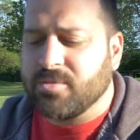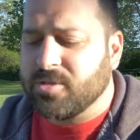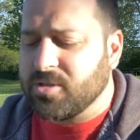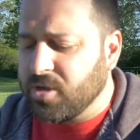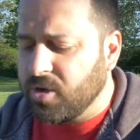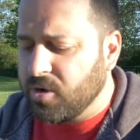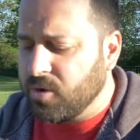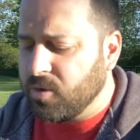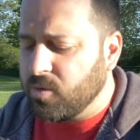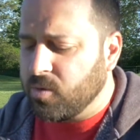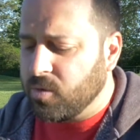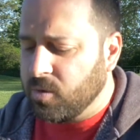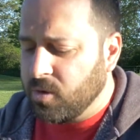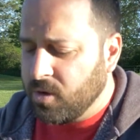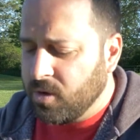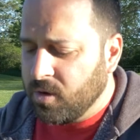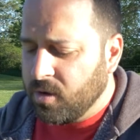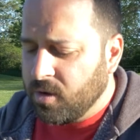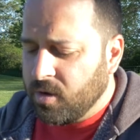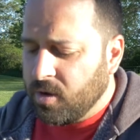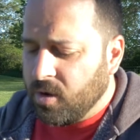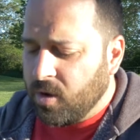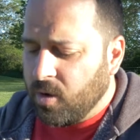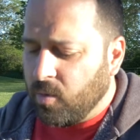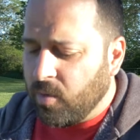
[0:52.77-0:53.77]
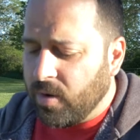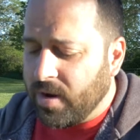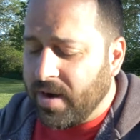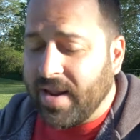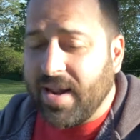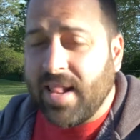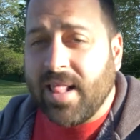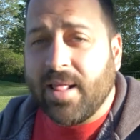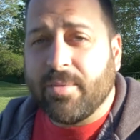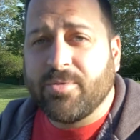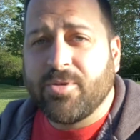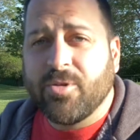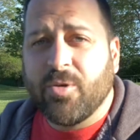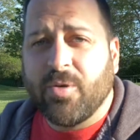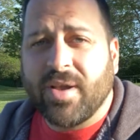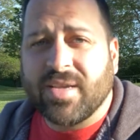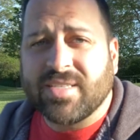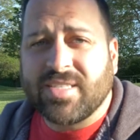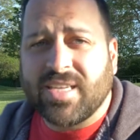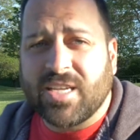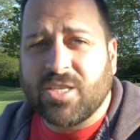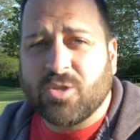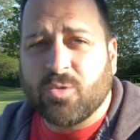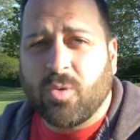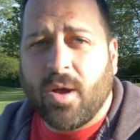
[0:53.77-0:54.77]
So what I ended up doing
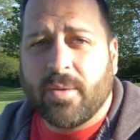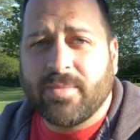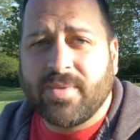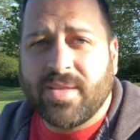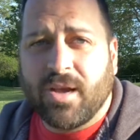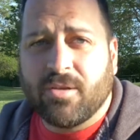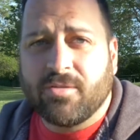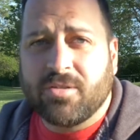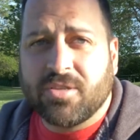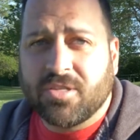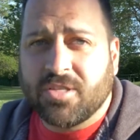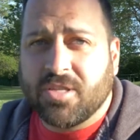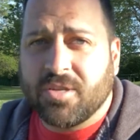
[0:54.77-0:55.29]
is I swapped out to